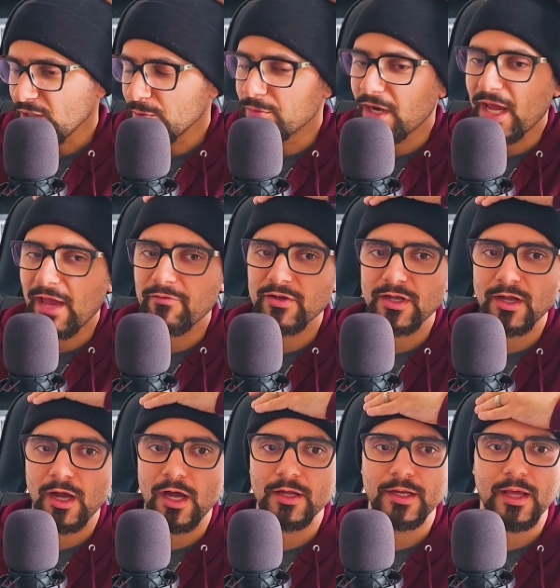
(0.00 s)
but I
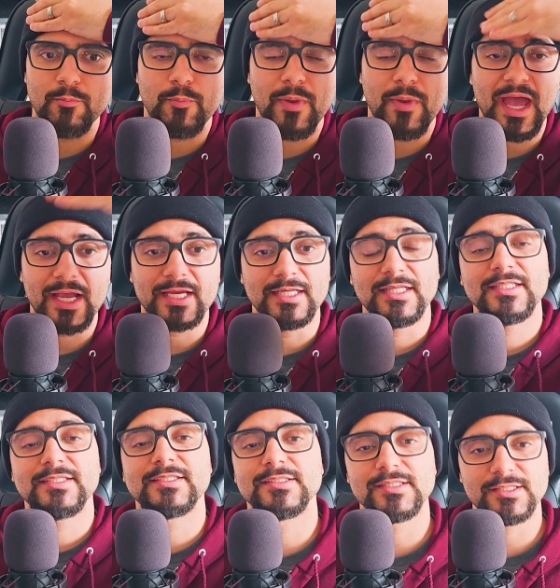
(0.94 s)
haven't gone and back and
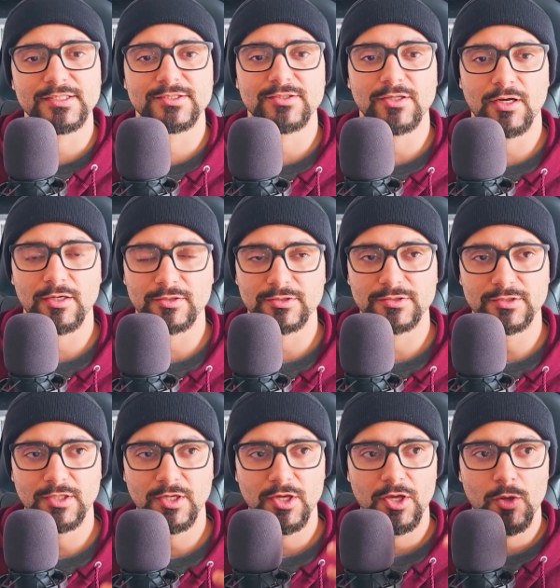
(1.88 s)
listened to these
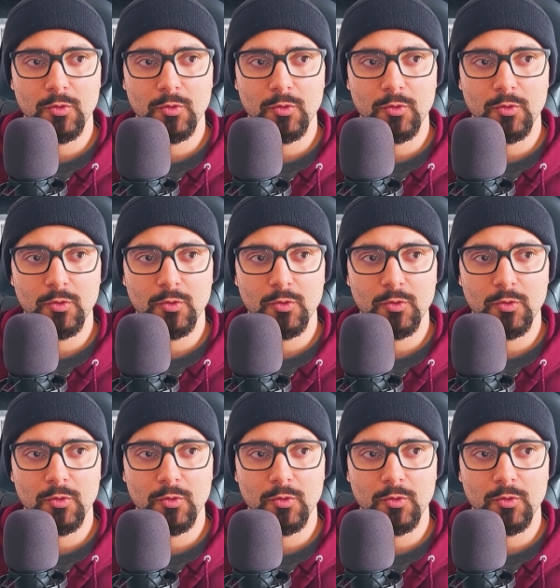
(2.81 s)
songs